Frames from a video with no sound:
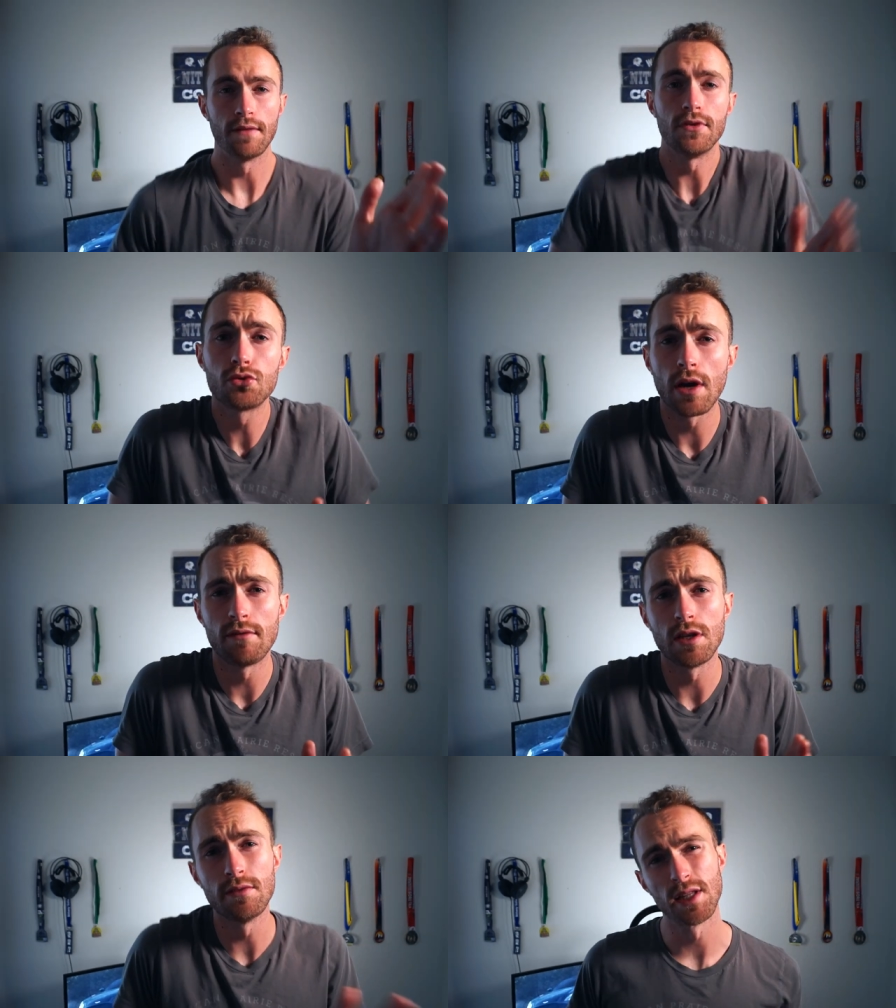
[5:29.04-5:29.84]
If you
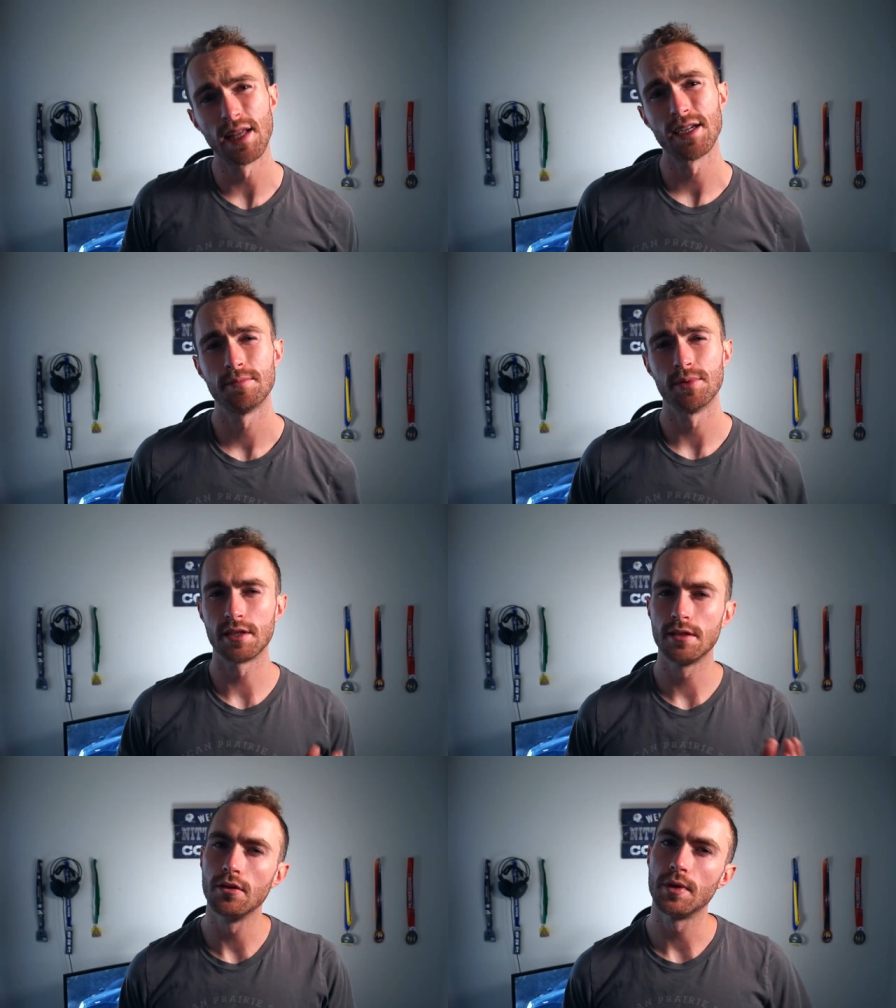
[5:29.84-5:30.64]
travel even less but
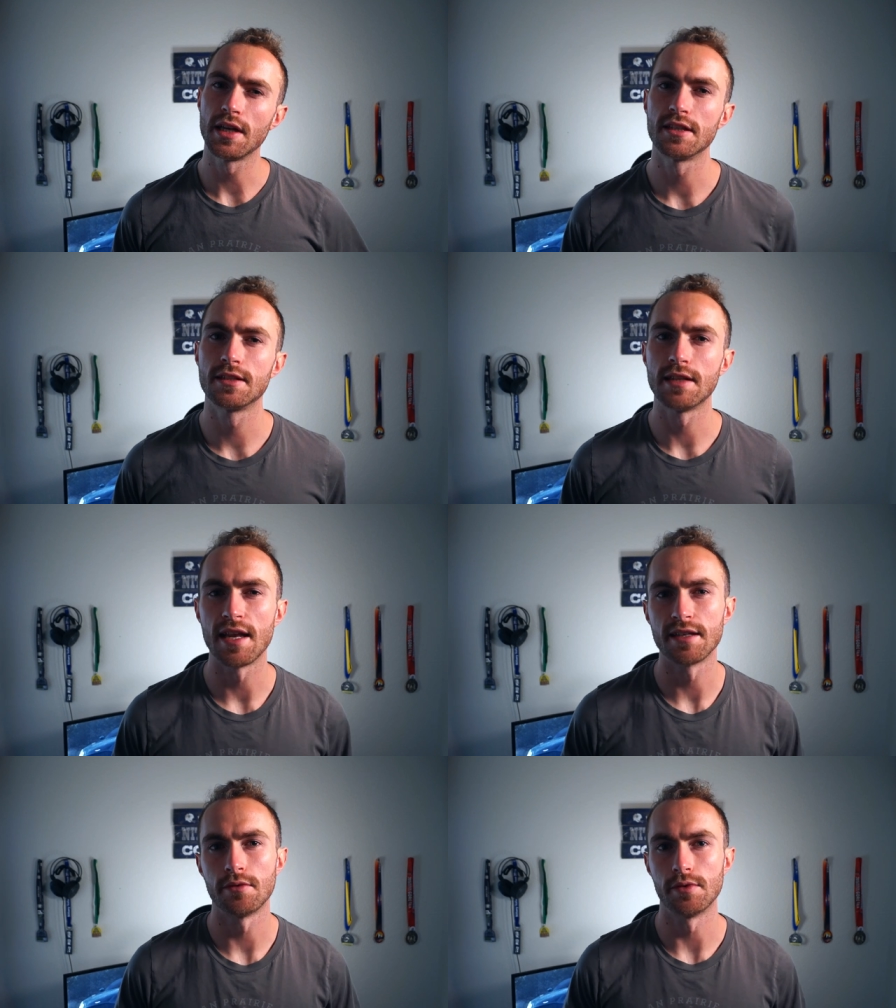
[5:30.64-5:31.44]
still want to get
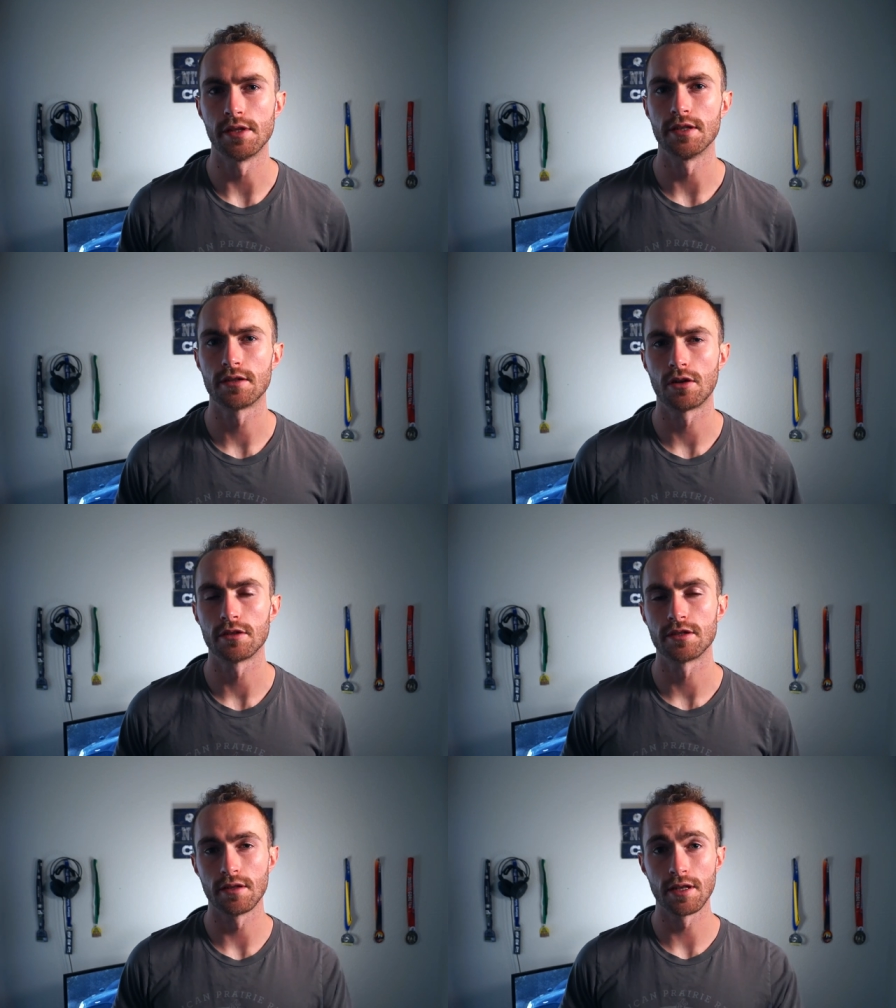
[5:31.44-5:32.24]
status at one of these
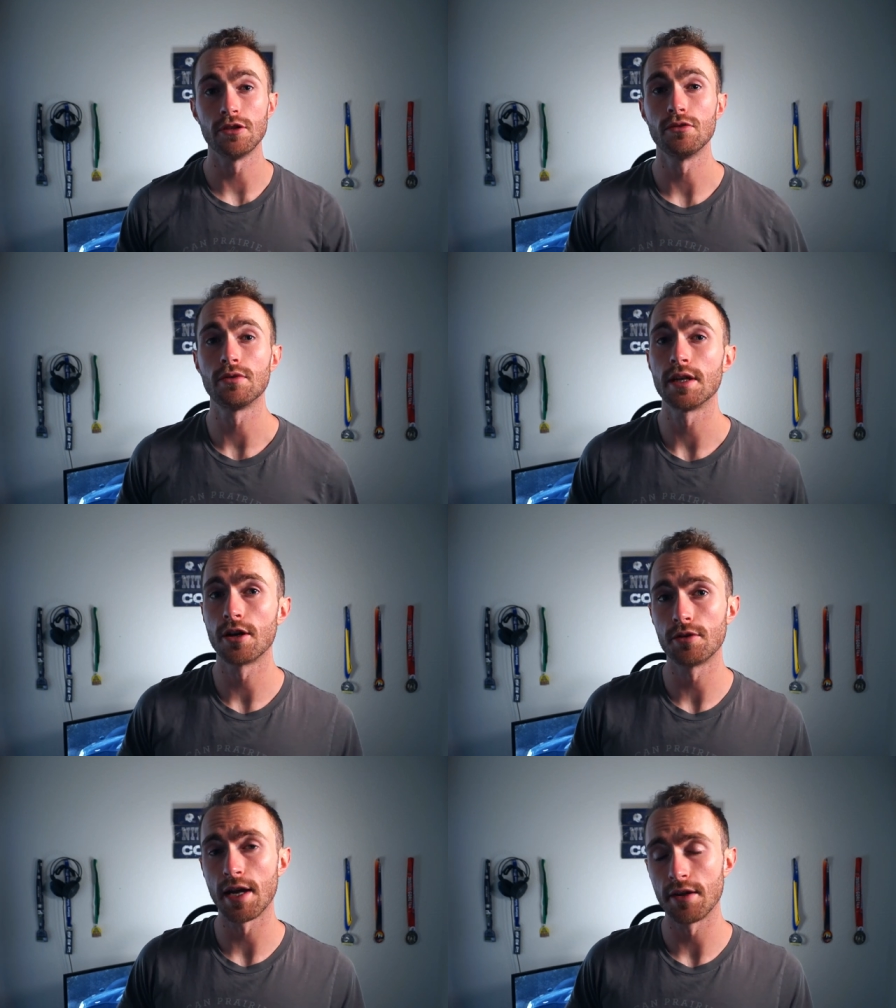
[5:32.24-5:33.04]
cards, then you can
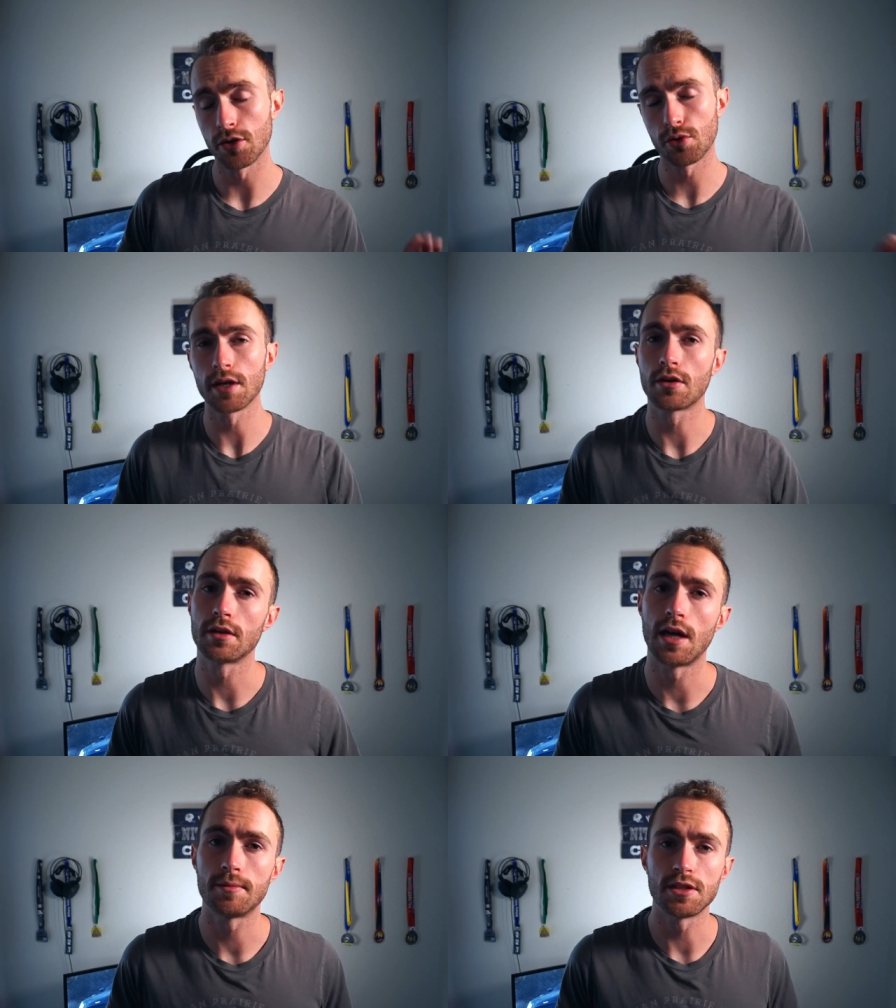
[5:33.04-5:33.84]
go down the credit
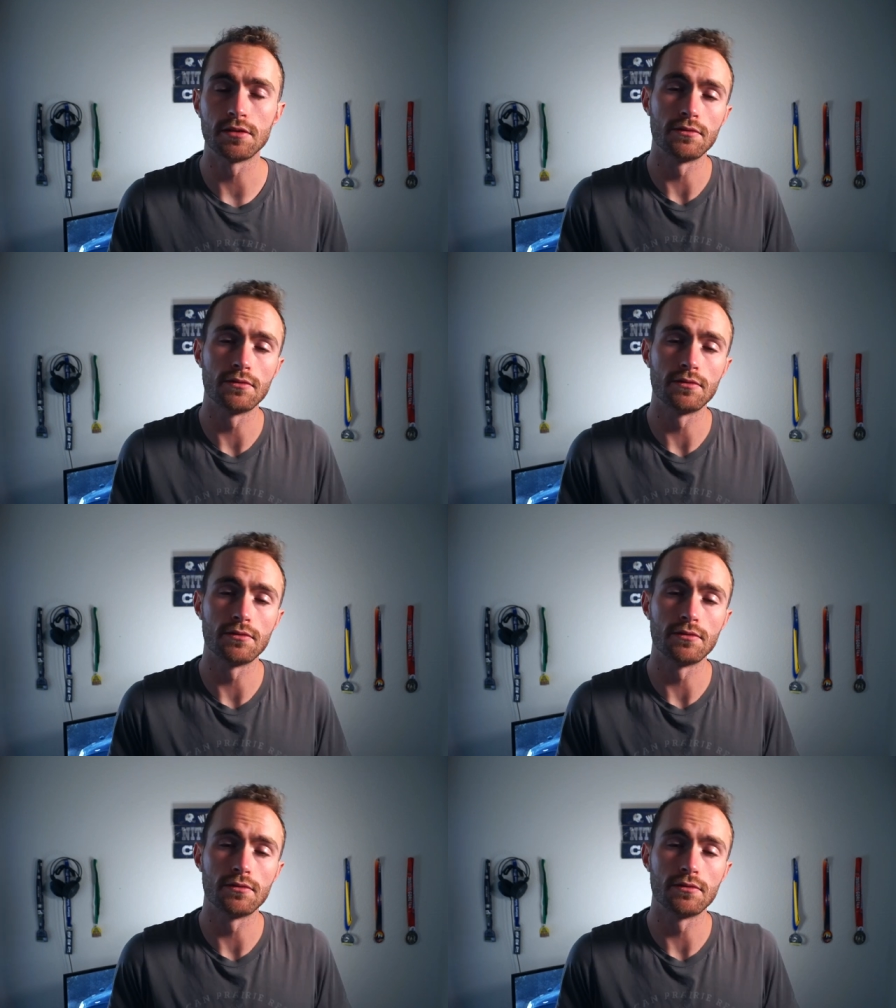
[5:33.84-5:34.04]
card option,